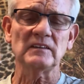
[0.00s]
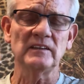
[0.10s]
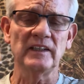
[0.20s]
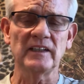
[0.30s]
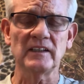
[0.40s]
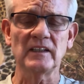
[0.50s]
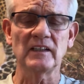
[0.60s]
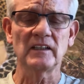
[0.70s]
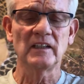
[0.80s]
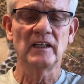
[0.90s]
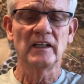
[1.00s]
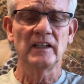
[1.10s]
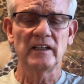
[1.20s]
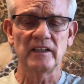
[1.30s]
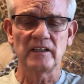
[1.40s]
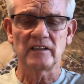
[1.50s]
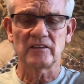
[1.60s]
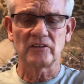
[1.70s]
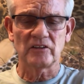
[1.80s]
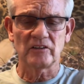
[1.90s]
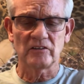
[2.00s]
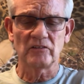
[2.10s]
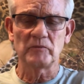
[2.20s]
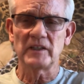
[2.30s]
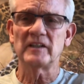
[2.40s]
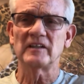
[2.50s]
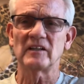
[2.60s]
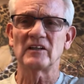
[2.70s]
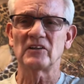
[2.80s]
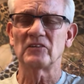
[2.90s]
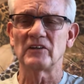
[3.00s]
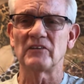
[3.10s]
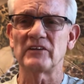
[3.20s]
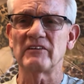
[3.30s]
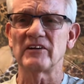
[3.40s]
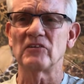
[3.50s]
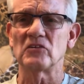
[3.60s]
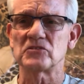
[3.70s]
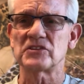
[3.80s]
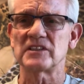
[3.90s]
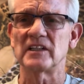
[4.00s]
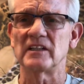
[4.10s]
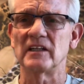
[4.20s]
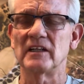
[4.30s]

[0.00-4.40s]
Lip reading: And he committed a very gross sin.